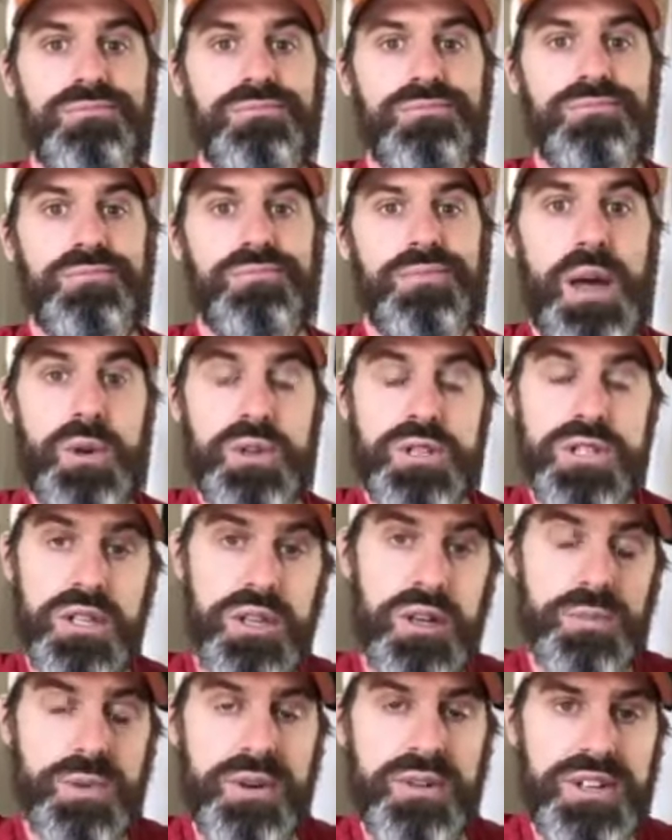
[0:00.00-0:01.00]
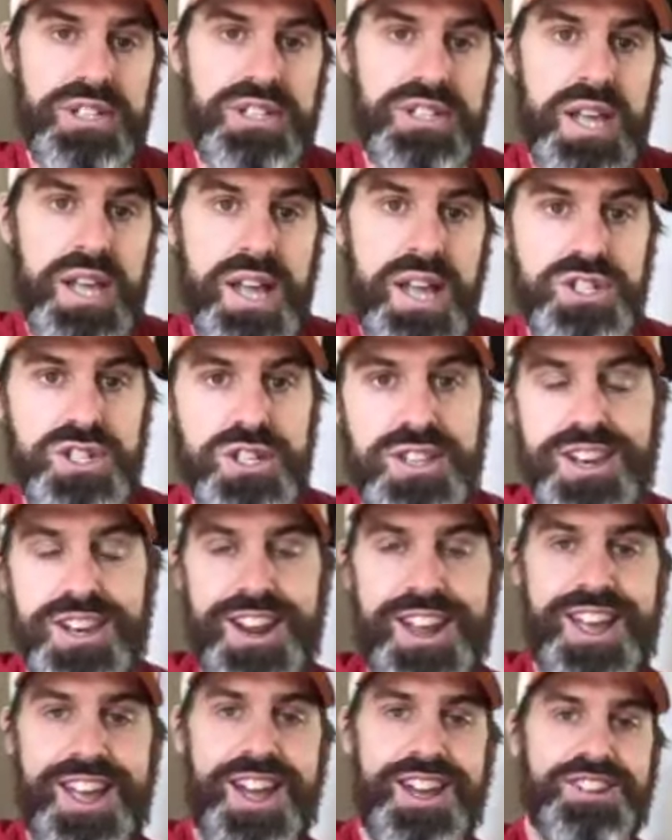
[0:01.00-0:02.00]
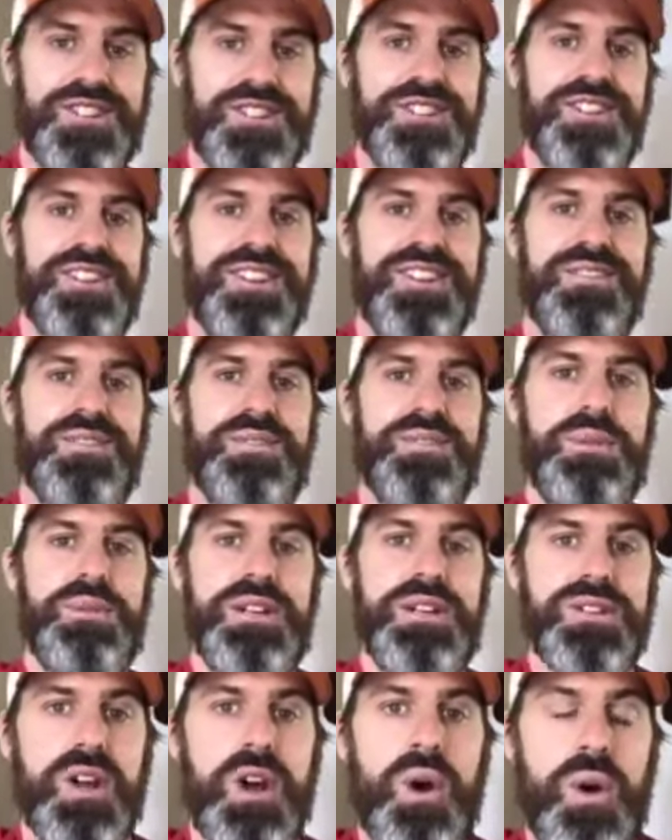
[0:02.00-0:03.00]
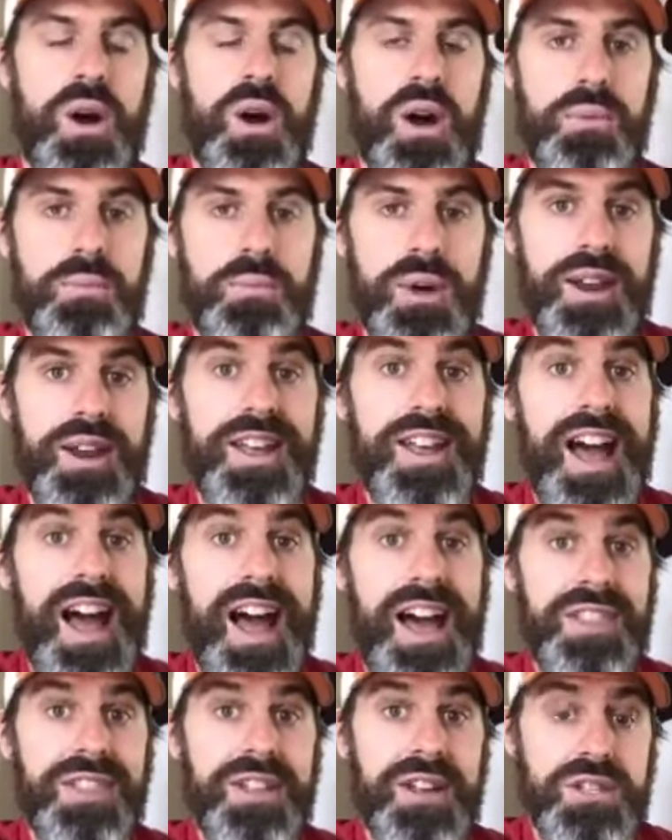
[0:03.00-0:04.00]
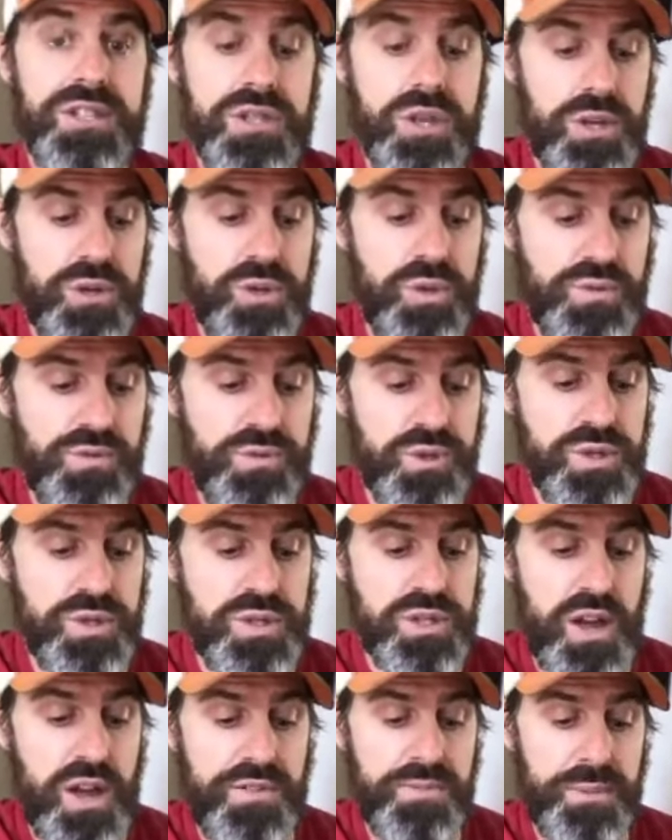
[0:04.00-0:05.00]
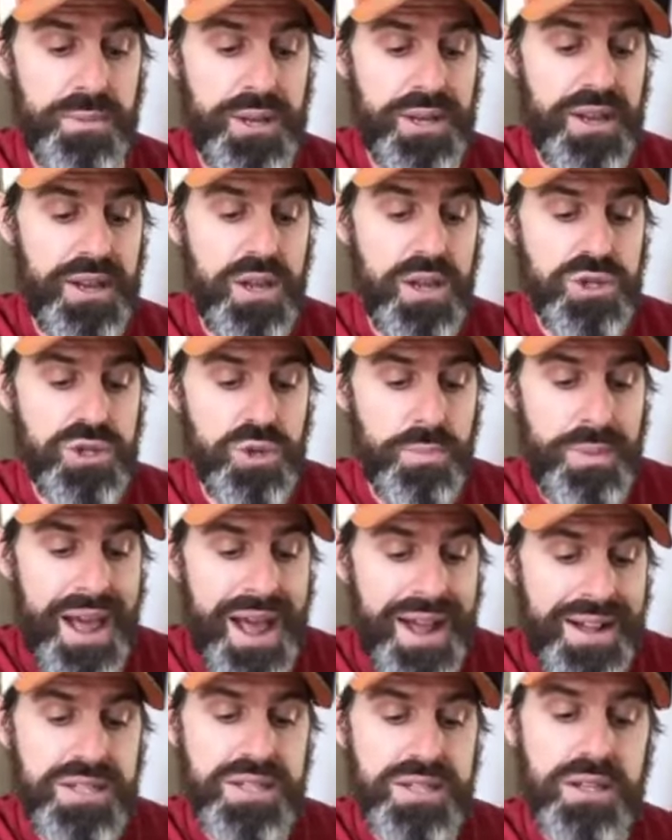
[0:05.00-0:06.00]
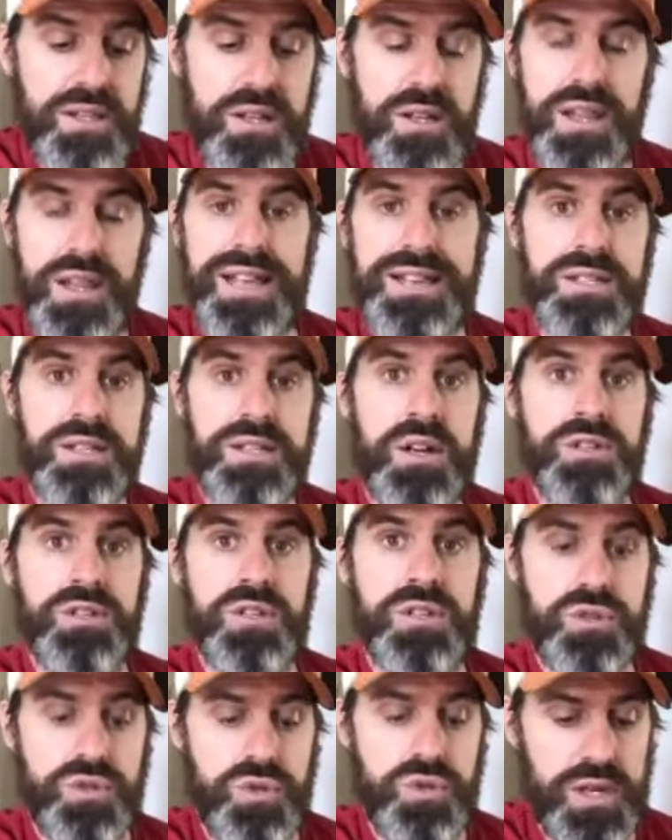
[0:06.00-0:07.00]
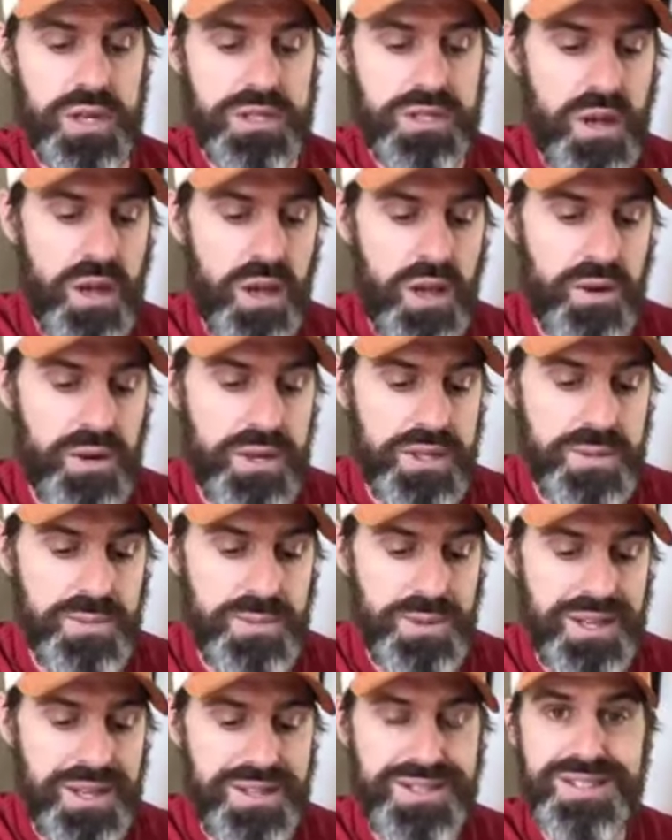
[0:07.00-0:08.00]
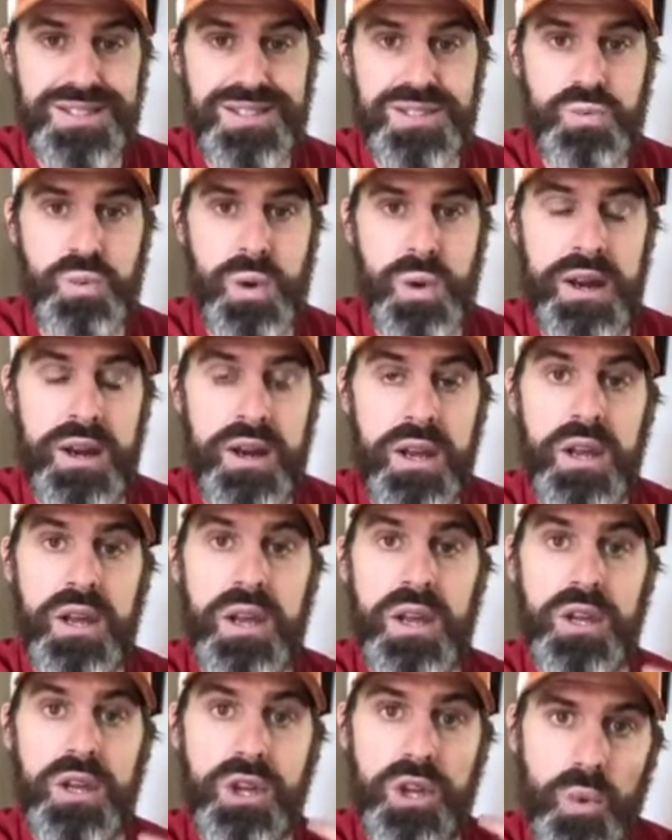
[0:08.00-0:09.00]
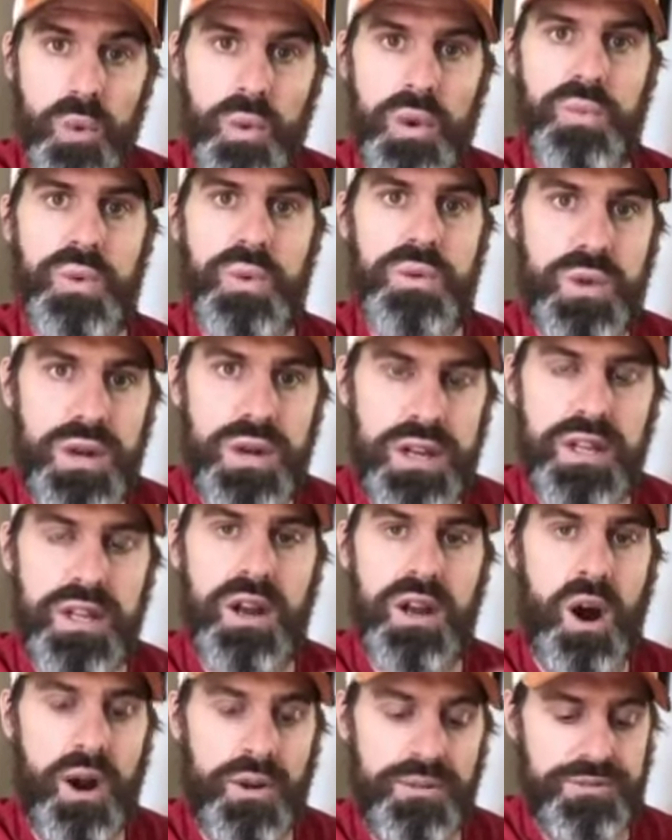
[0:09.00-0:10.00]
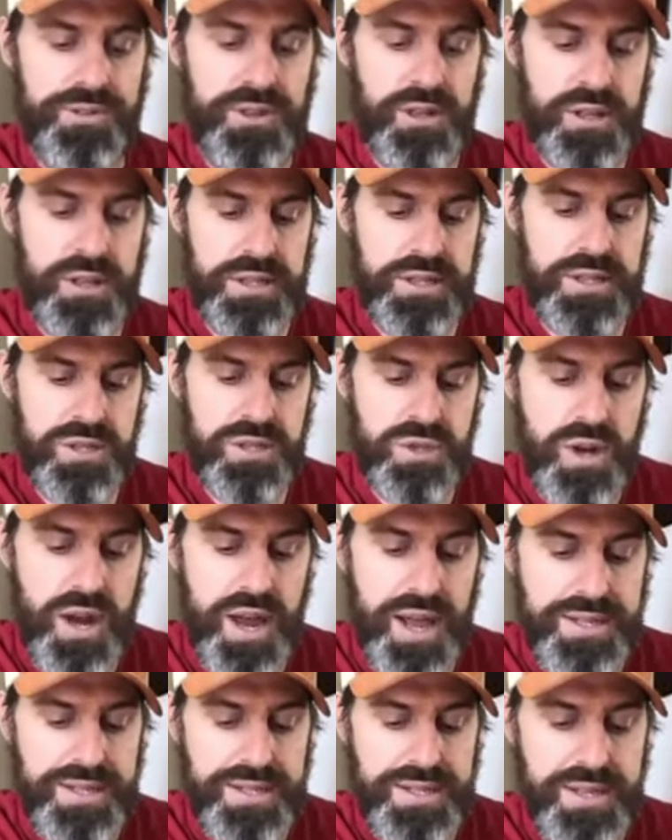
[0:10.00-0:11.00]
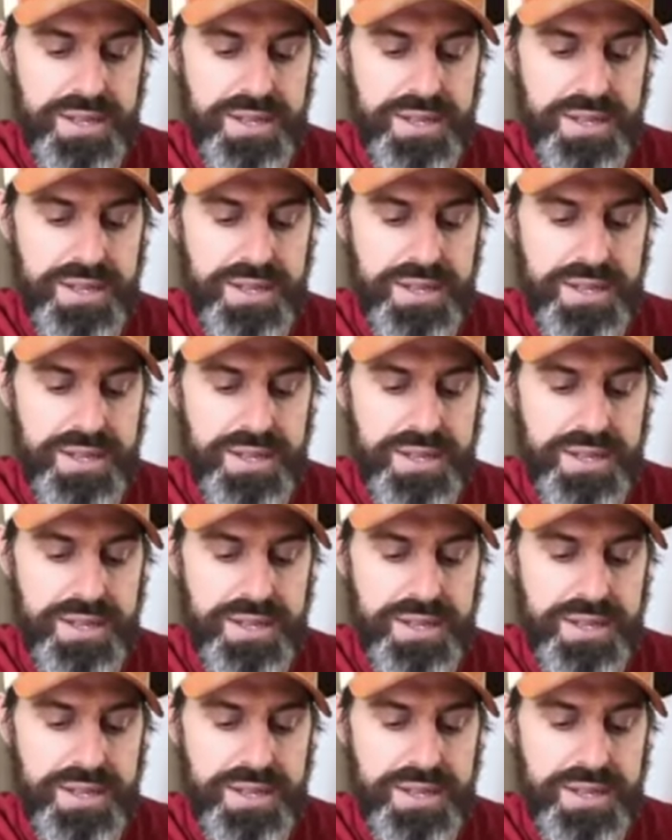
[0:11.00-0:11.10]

that was a little bit of a tangent that I actually didn't even mean to go on, but I think it's all useful stuff. But so back to the lesson on distress tolerance, because this is when, you know, when we really are feeling distressed,